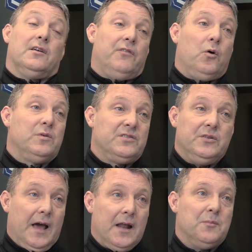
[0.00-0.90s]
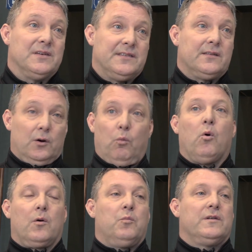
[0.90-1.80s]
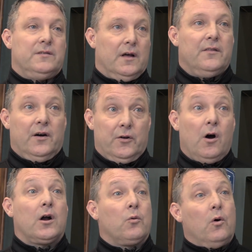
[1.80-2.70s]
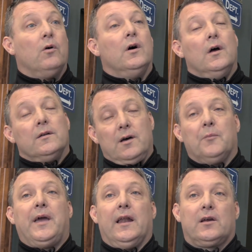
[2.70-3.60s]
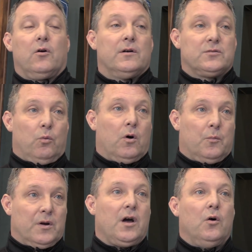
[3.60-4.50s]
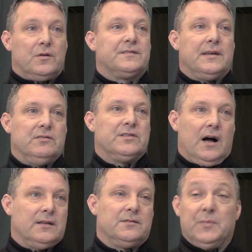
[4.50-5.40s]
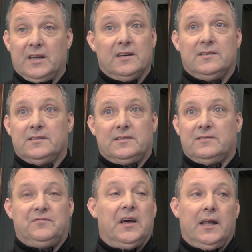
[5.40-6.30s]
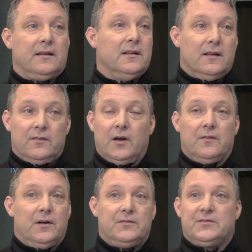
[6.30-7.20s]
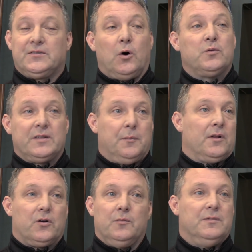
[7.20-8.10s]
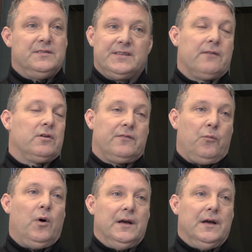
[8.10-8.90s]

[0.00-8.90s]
The vote was unanimous that the award would, the inaugural Tom Cannon Courage Award would go to Steven Johnson because it's fitting. They're so similar in several different